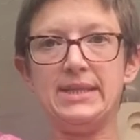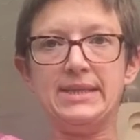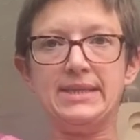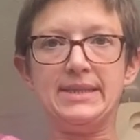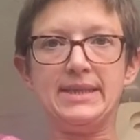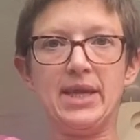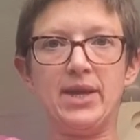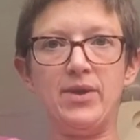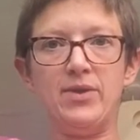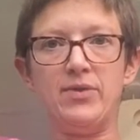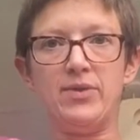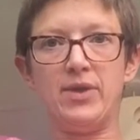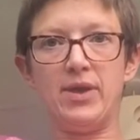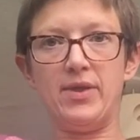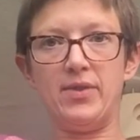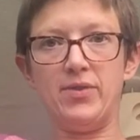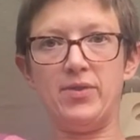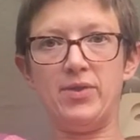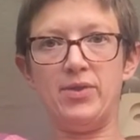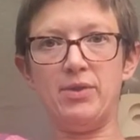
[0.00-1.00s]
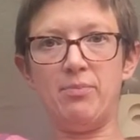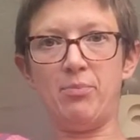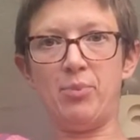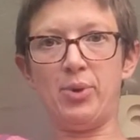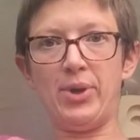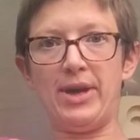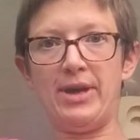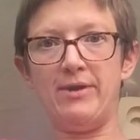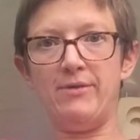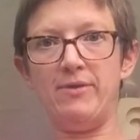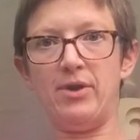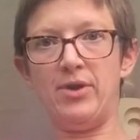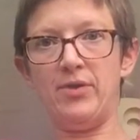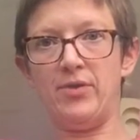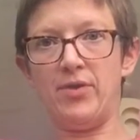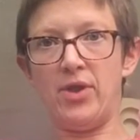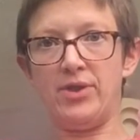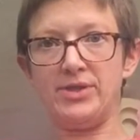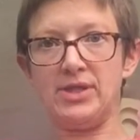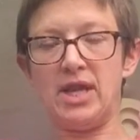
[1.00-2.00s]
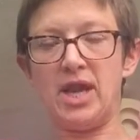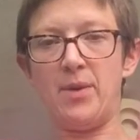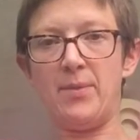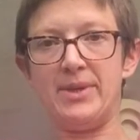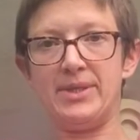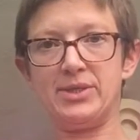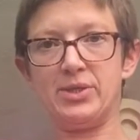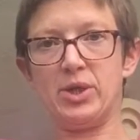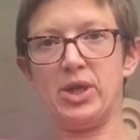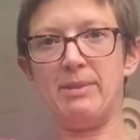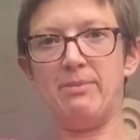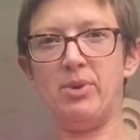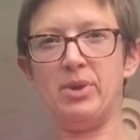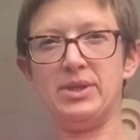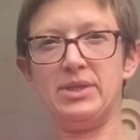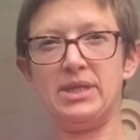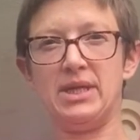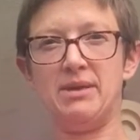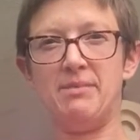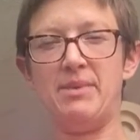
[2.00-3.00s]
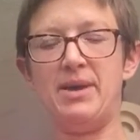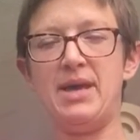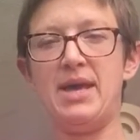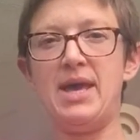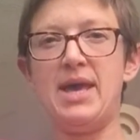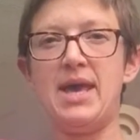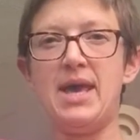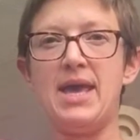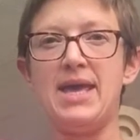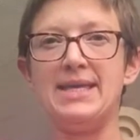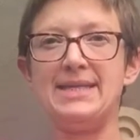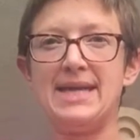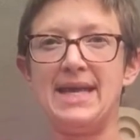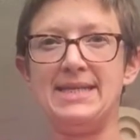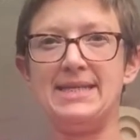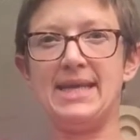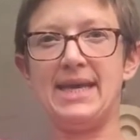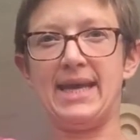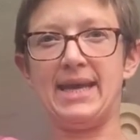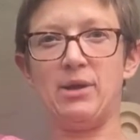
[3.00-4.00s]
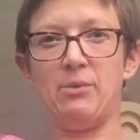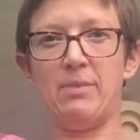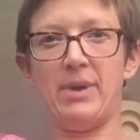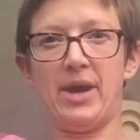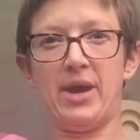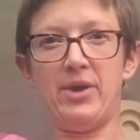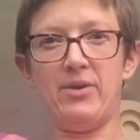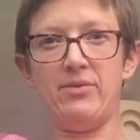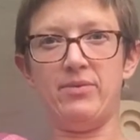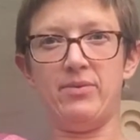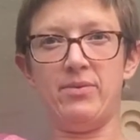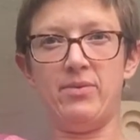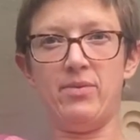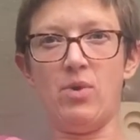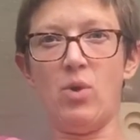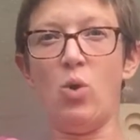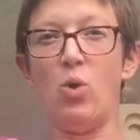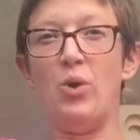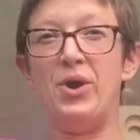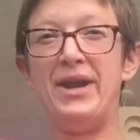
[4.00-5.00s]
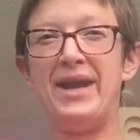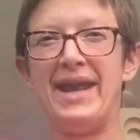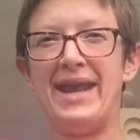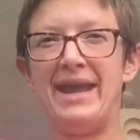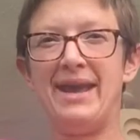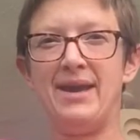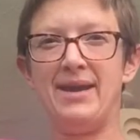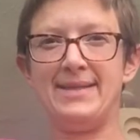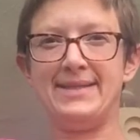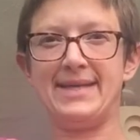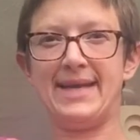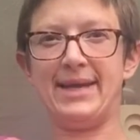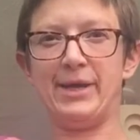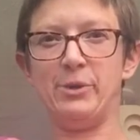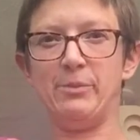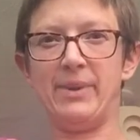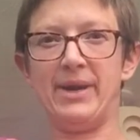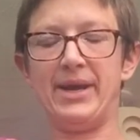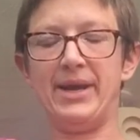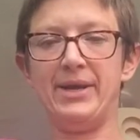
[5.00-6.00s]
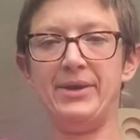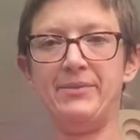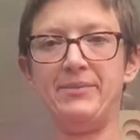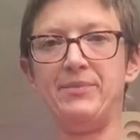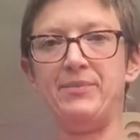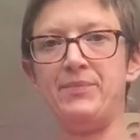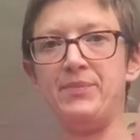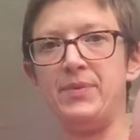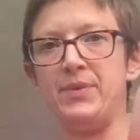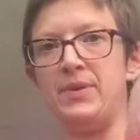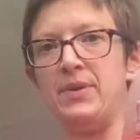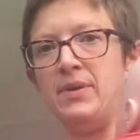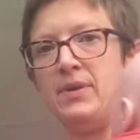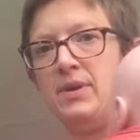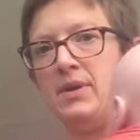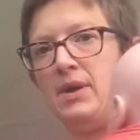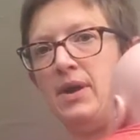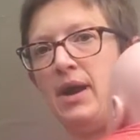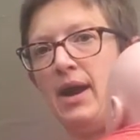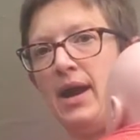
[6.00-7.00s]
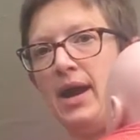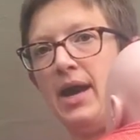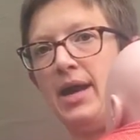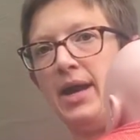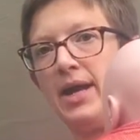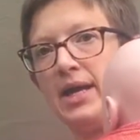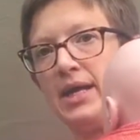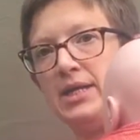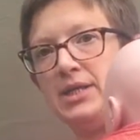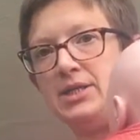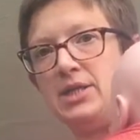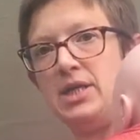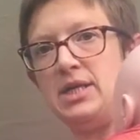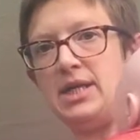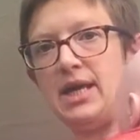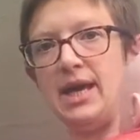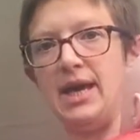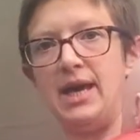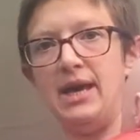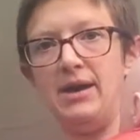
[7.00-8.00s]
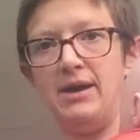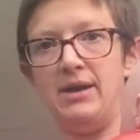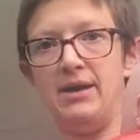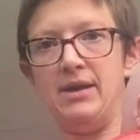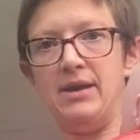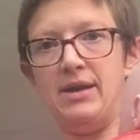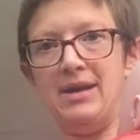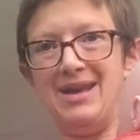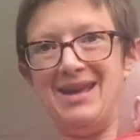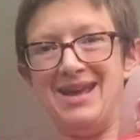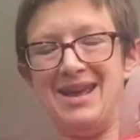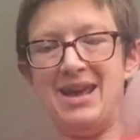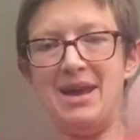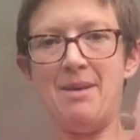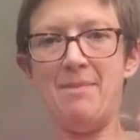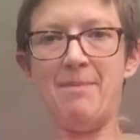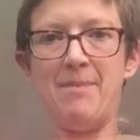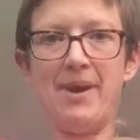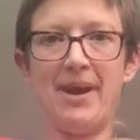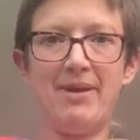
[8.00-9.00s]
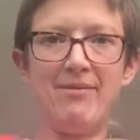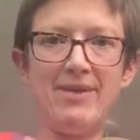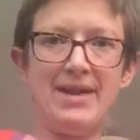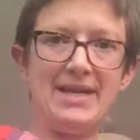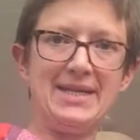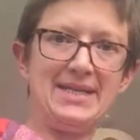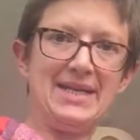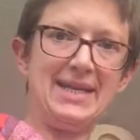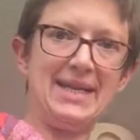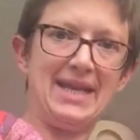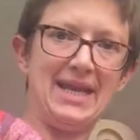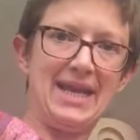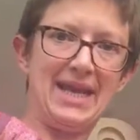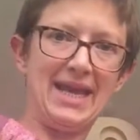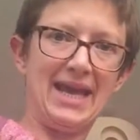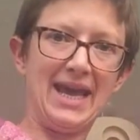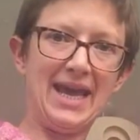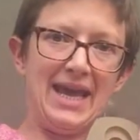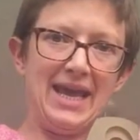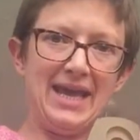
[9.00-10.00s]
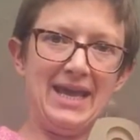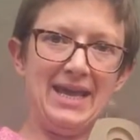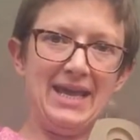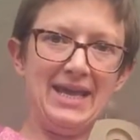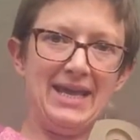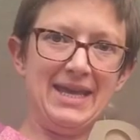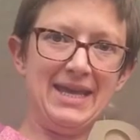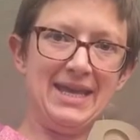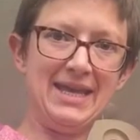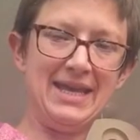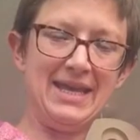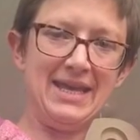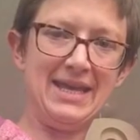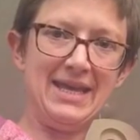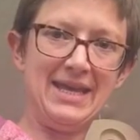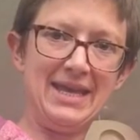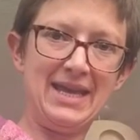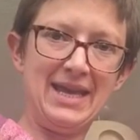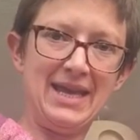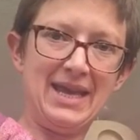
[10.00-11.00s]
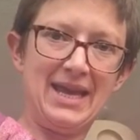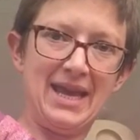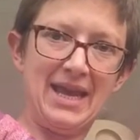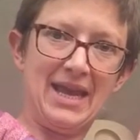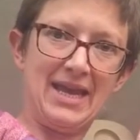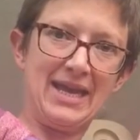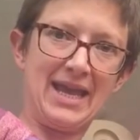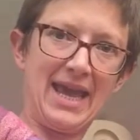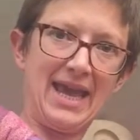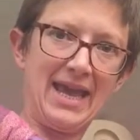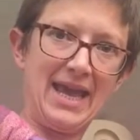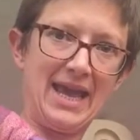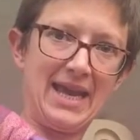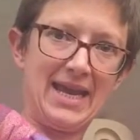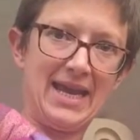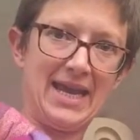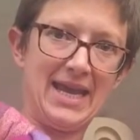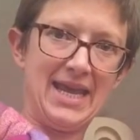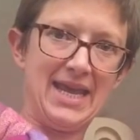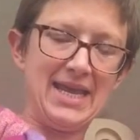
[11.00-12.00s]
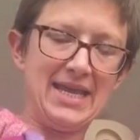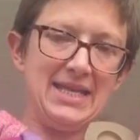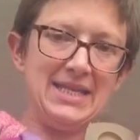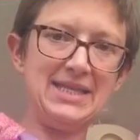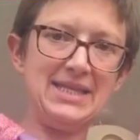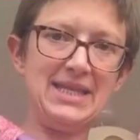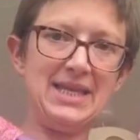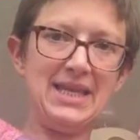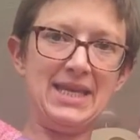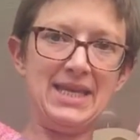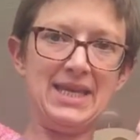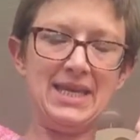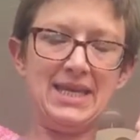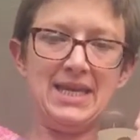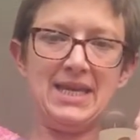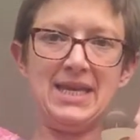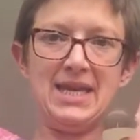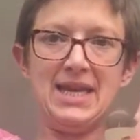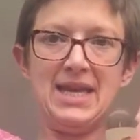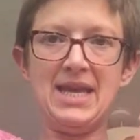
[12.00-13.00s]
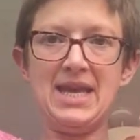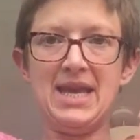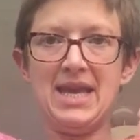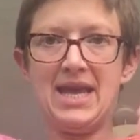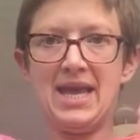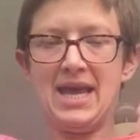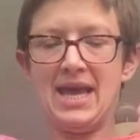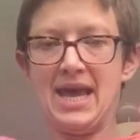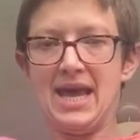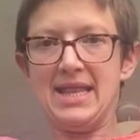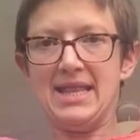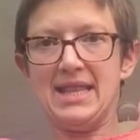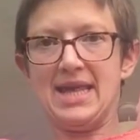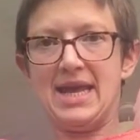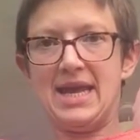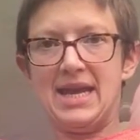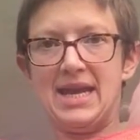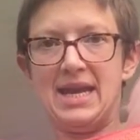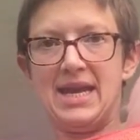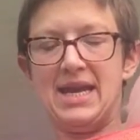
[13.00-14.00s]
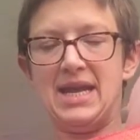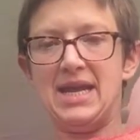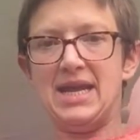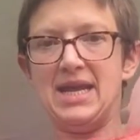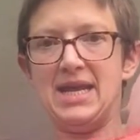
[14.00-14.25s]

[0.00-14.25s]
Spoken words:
so that the point that's lowest on her bottom is her tailbone, or near her tailbone. And I can do that by reaching in here and getting her knees, and then